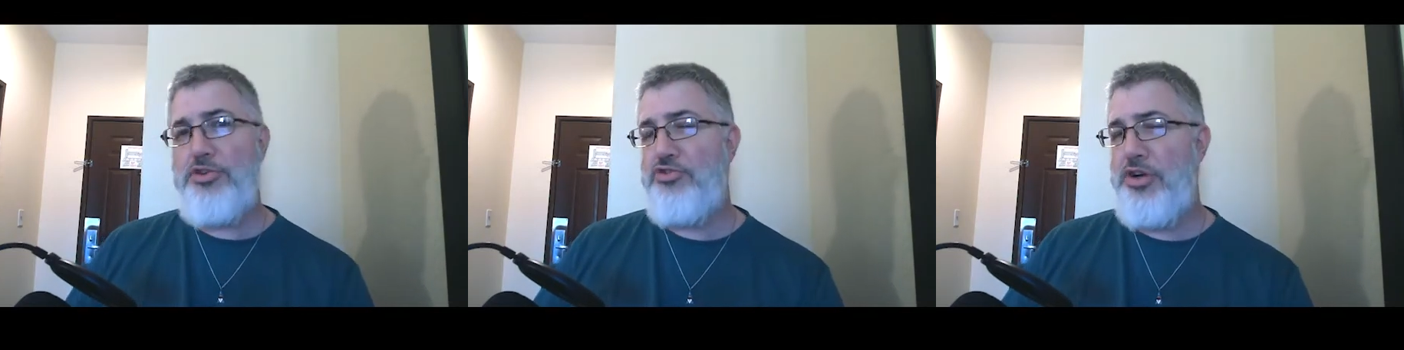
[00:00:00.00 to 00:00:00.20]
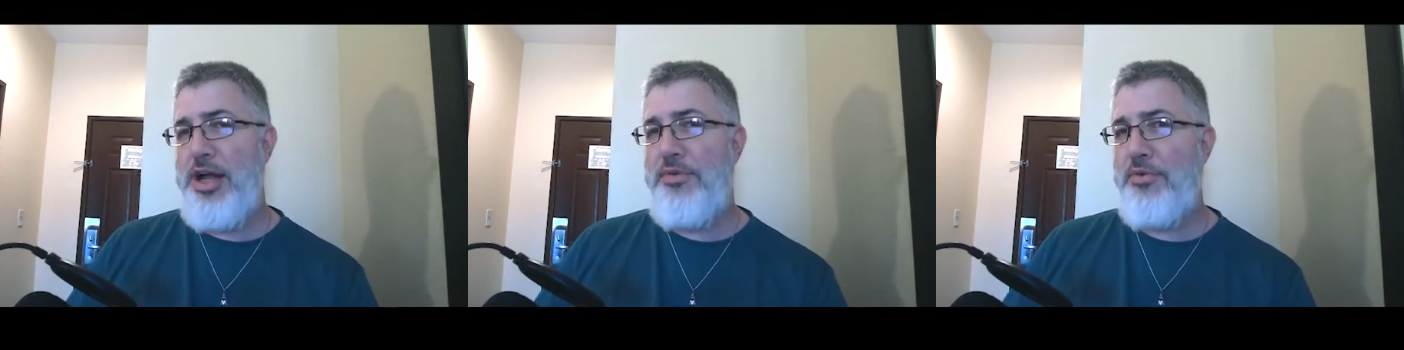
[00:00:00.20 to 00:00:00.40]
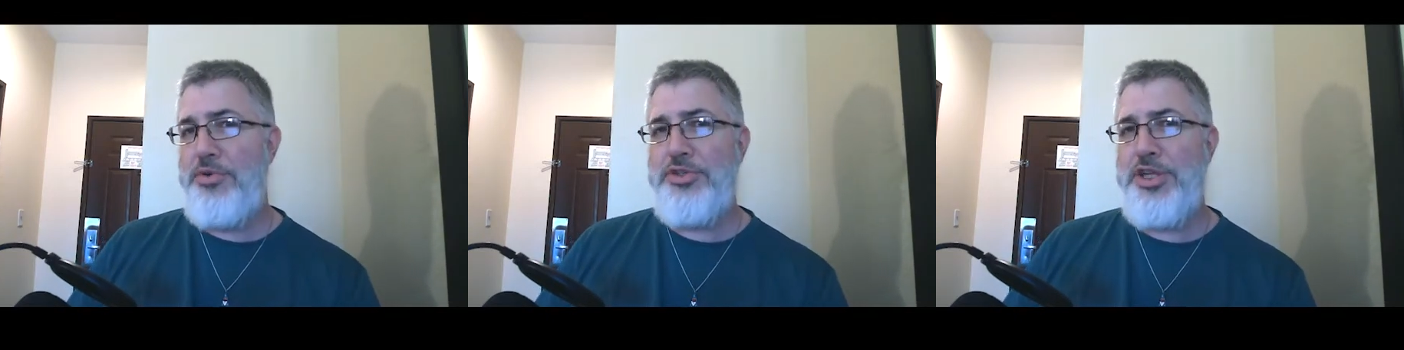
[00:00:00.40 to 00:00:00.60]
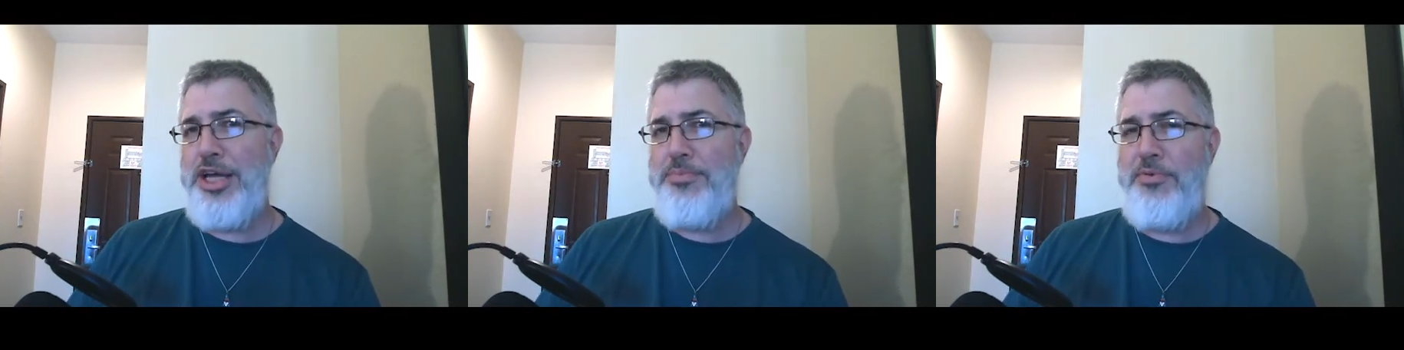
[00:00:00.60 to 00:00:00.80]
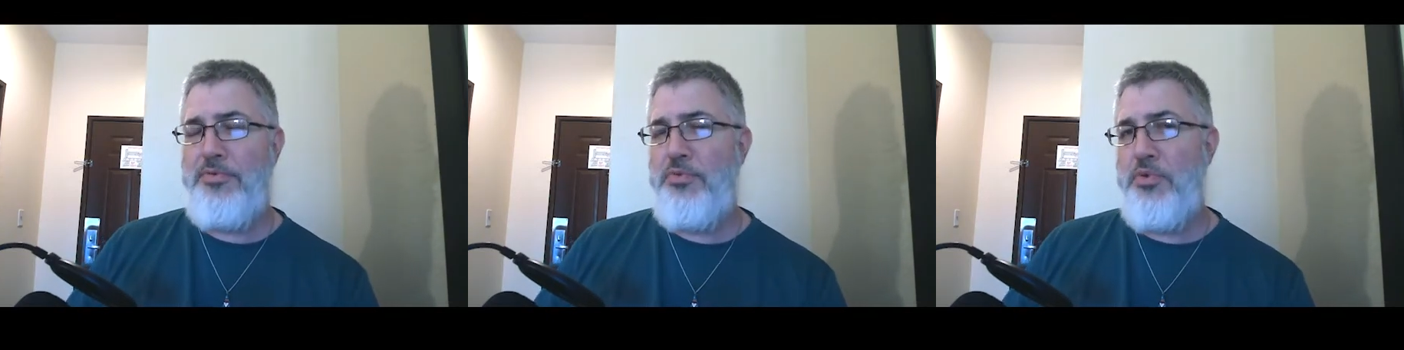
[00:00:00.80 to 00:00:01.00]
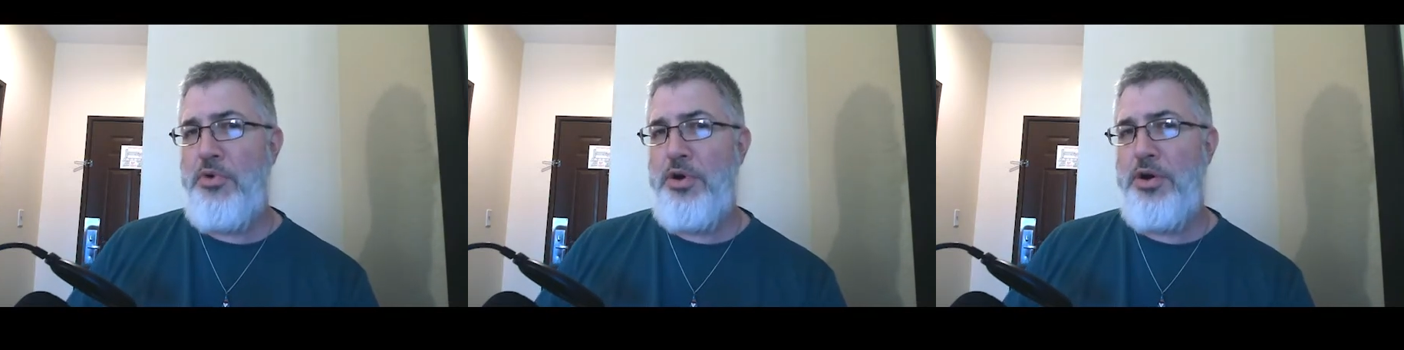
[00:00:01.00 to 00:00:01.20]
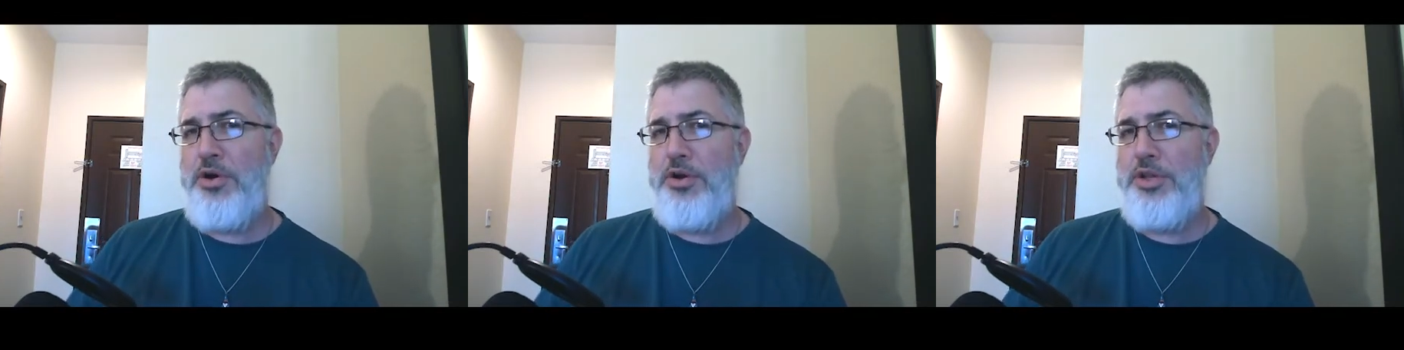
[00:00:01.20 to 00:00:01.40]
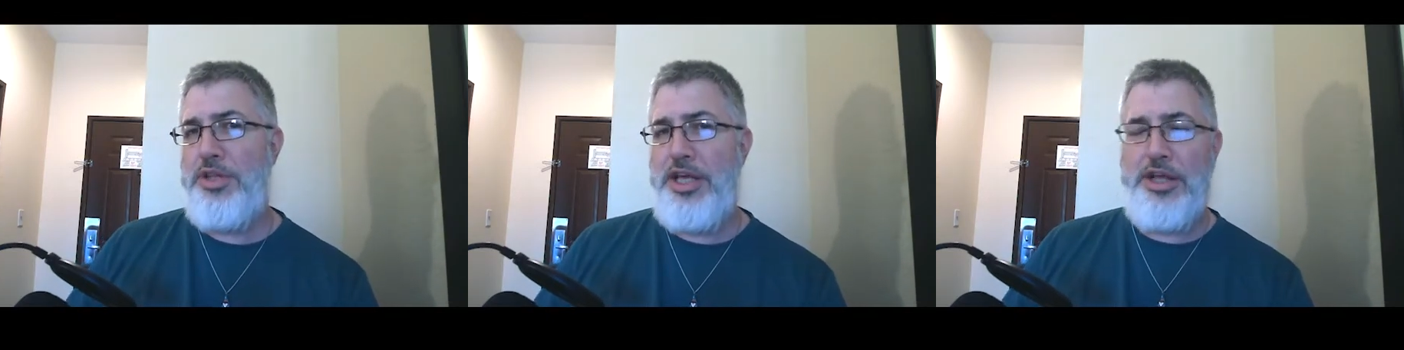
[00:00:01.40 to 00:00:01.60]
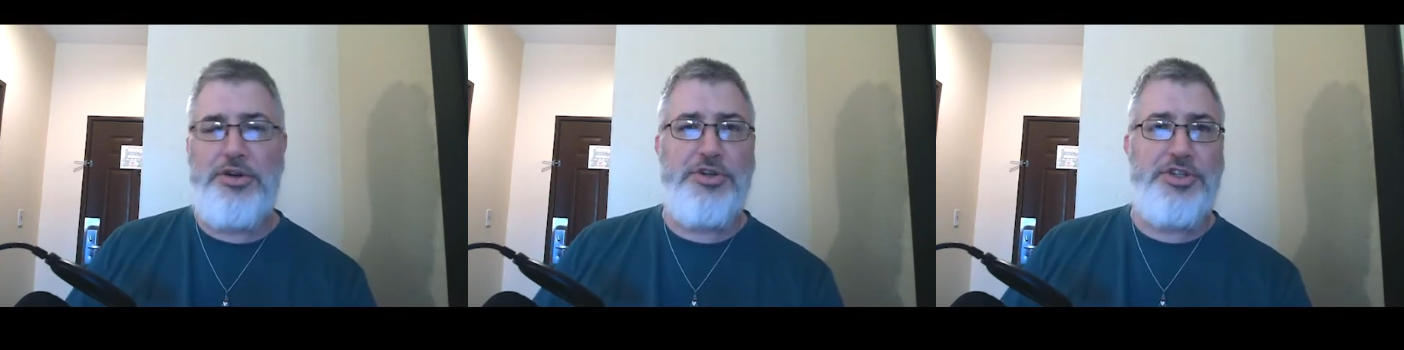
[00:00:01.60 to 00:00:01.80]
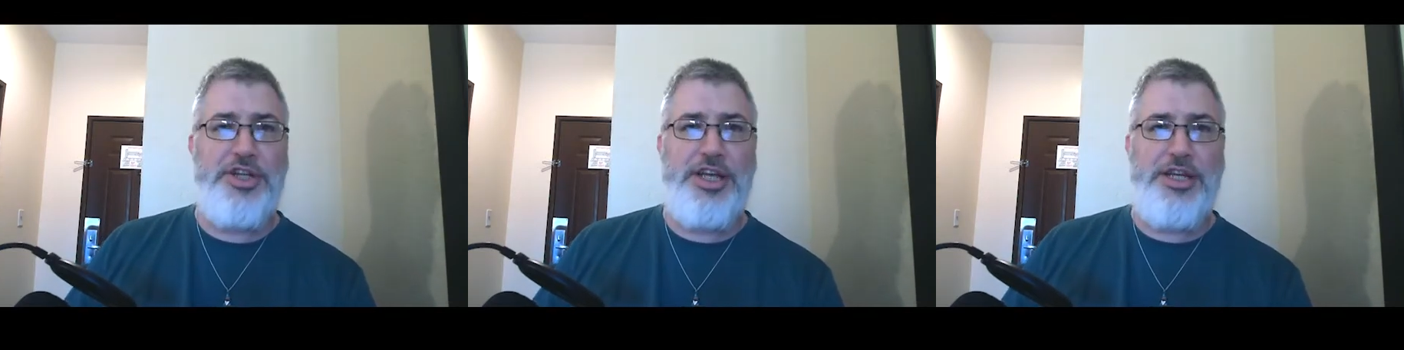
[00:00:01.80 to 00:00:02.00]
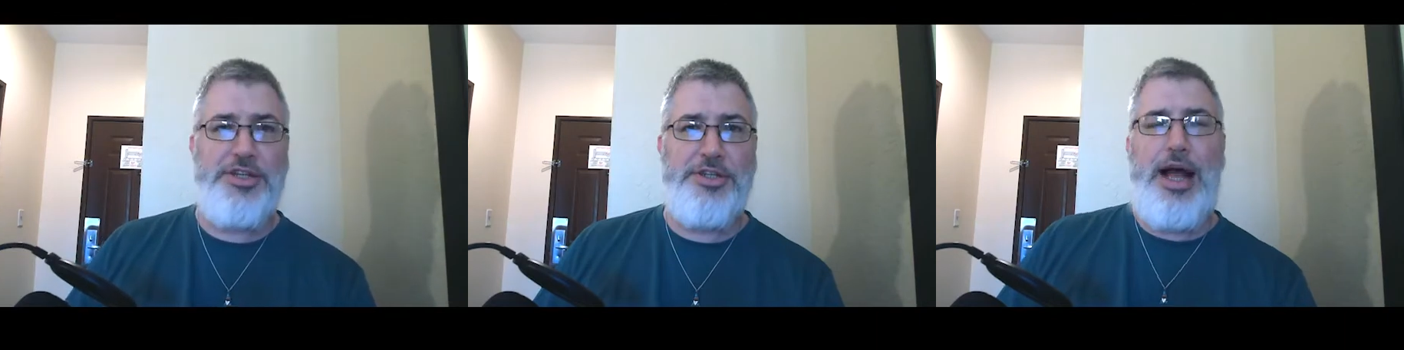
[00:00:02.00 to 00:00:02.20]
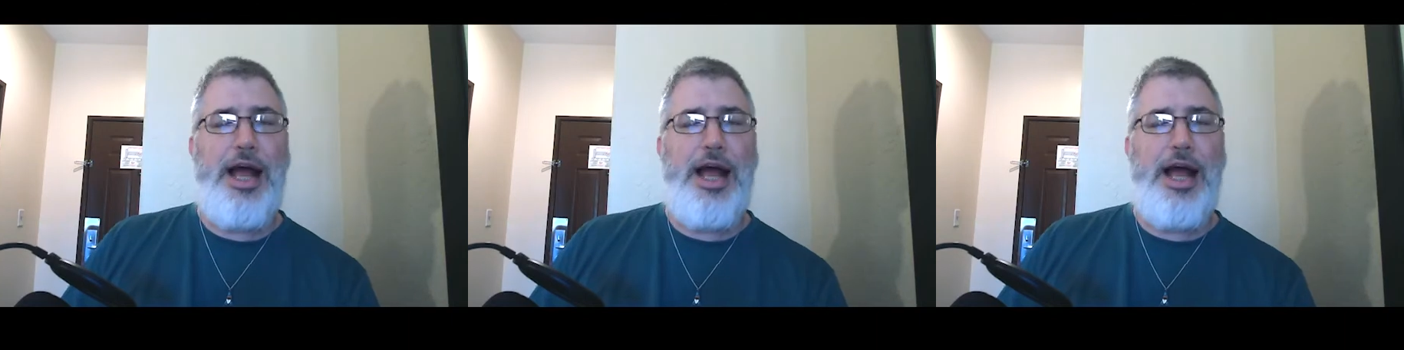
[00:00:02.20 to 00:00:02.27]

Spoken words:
travel was like before the interstate.